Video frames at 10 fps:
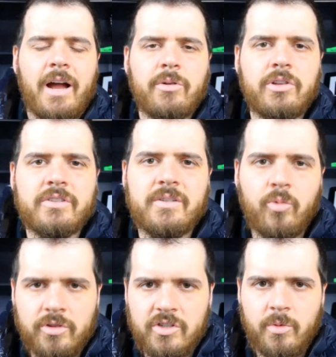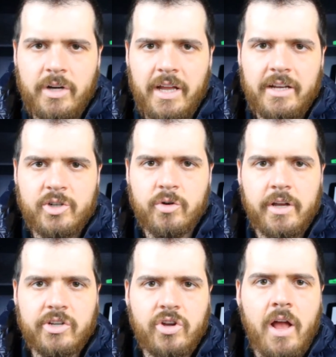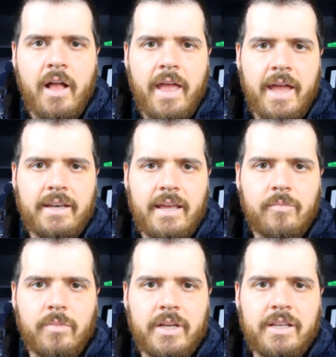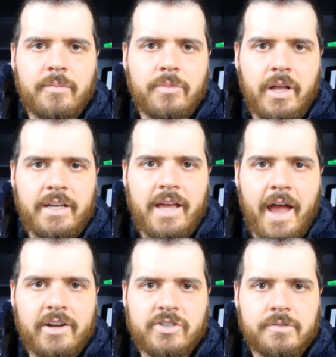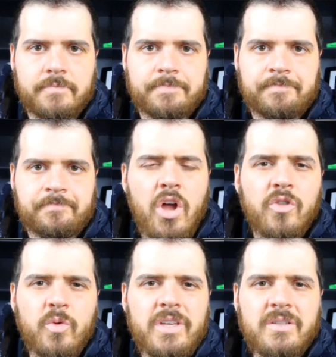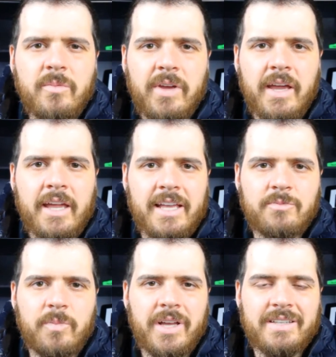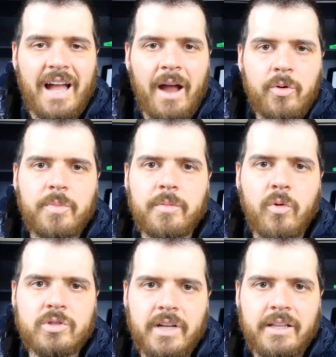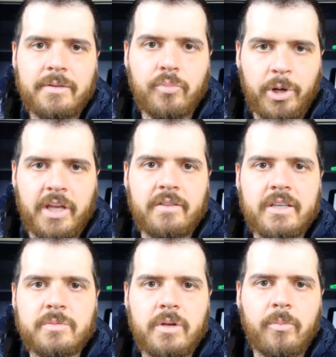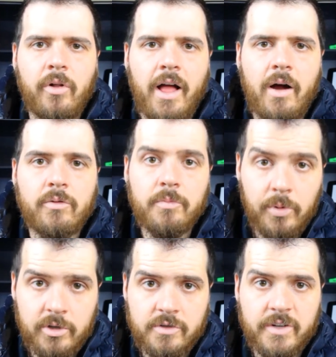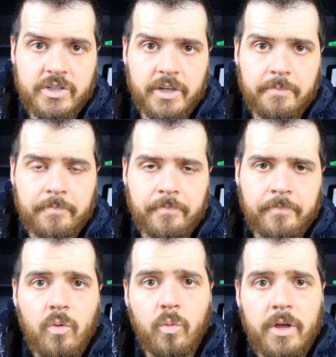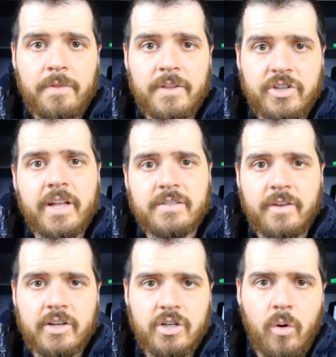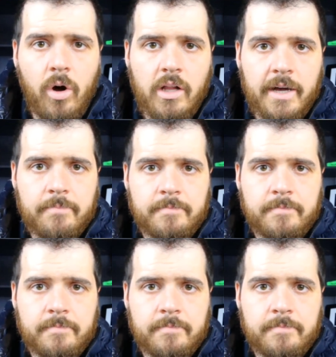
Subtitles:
I would look somewhere in the 28-inch range and a medium light action. The reason being is because I would be most likely bringing these people out perch fishing with the chance of catching a walleye.